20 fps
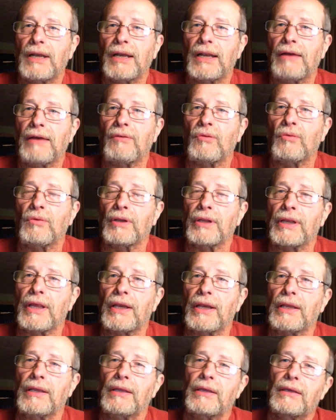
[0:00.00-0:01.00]
not having really
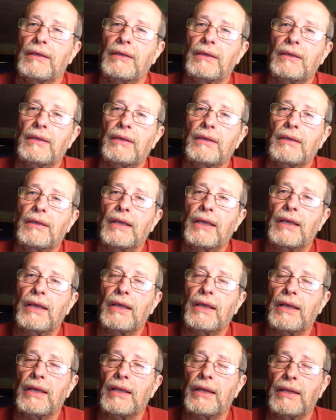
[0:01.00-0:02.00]
any
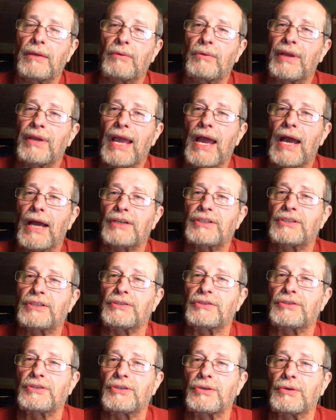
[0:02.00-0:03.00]
any
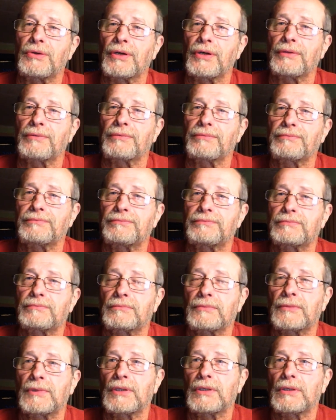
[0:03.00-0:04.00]
reactions to it.
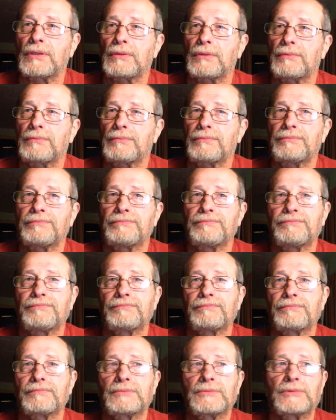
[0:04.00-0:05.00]
Um,
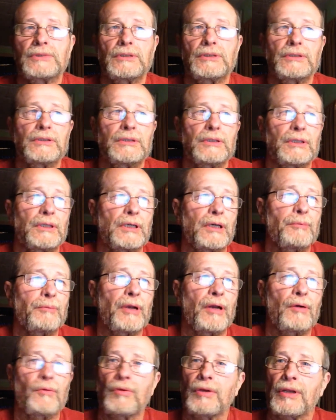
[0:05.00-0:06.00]
I'm
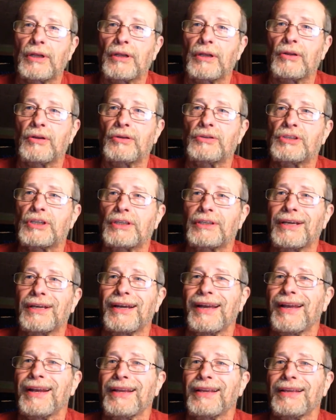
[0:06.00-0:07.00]
not really allergic to
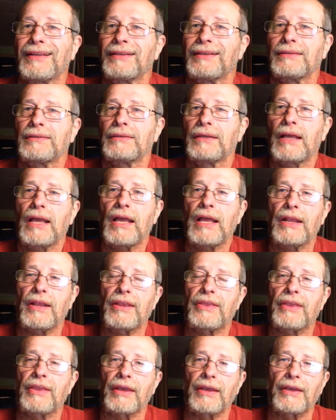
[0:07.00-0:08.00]
any
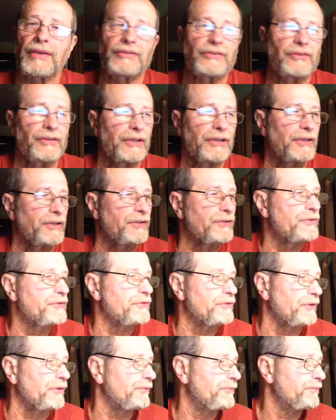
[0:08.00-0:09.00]
anything as it is.
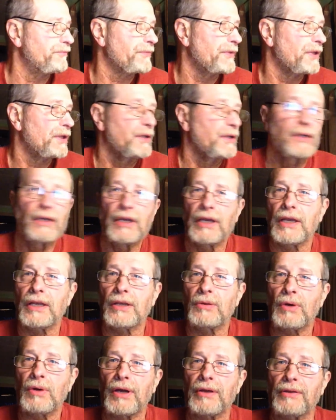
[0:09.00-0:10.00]
So,
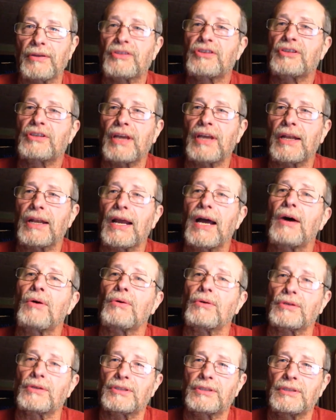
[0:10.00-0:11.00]
anyway, this is eight
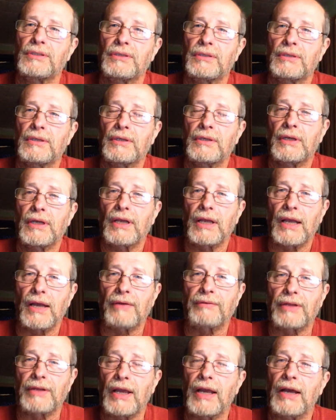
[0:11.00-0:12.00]
hours
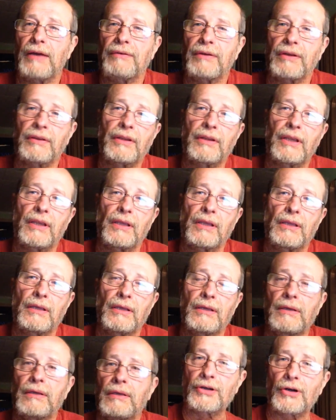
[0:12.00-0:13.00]
after having the
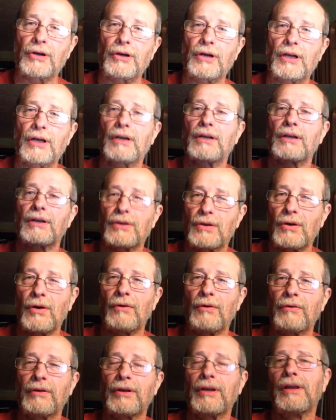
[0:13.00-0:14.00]
Moderna
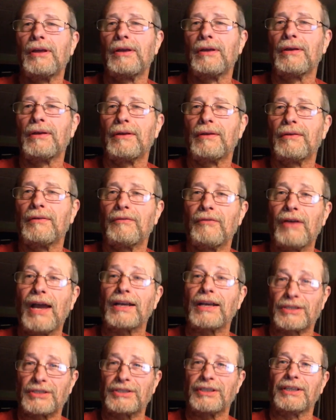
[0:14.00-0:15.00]
COVID
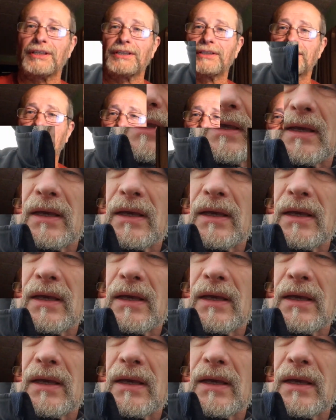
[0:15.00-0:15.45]
vaccine.